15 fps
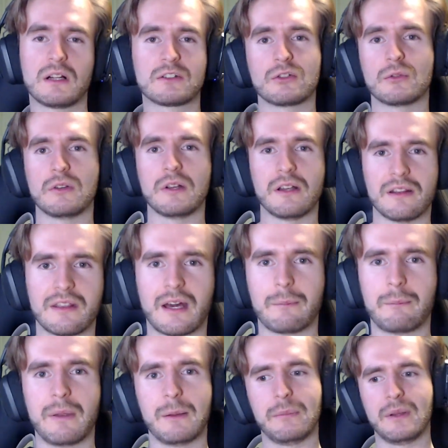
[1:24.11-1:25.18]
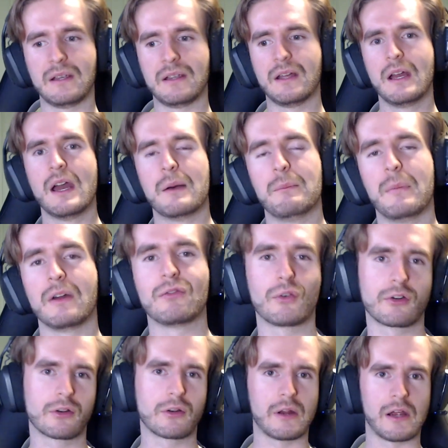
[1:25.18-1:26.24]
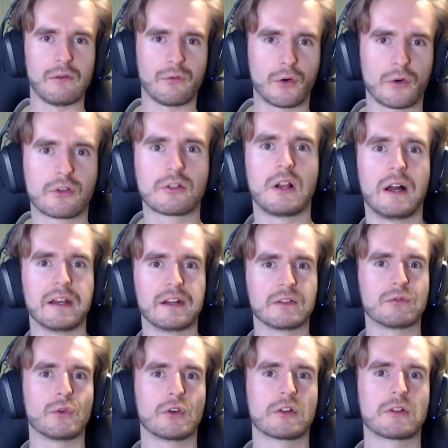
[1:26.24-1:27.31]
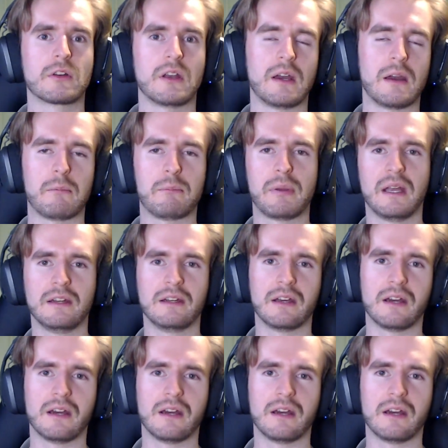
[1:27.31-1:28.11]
So that may be my first client, first paid